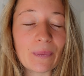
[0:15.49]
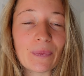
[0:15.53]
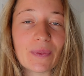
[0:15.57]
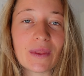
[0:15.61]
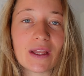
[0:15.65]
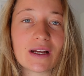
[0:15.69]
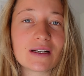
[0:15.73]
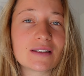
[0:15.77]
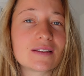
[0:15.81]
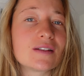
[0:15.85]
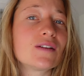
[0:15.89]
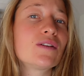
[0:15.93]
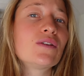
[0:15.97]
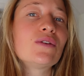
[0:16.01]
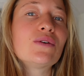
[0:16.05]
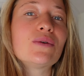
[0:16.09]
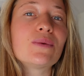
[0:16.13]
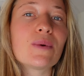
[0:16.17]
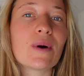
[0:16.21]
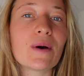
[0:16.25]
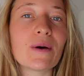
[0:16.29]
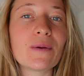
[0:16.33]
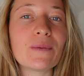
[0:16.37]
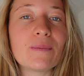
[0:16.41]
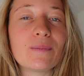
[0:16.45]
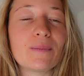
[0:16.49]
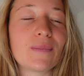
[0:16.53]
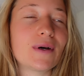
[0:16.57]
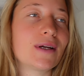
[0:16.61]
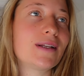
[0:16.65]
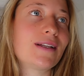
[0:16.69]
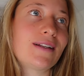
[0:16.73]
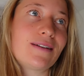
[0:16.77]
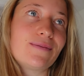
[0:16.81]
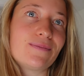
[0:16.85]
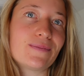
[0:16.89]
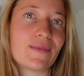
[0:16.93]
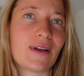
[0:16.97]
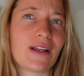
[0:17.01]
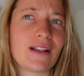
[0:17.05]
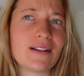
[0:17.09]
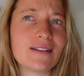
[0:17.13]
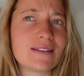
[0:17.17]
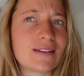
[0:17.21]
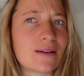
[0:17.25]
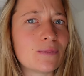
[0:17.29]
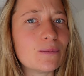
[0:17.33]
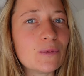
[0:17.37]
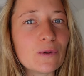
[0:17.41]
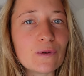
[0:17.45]
There's a new one but in
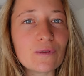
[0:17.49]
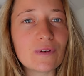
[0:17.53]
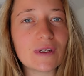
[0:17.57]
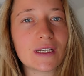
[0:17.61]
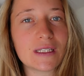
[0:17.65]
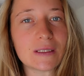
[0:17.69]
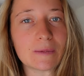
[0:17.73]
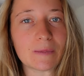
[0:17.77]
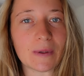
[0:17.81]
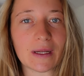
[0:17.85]
some movies,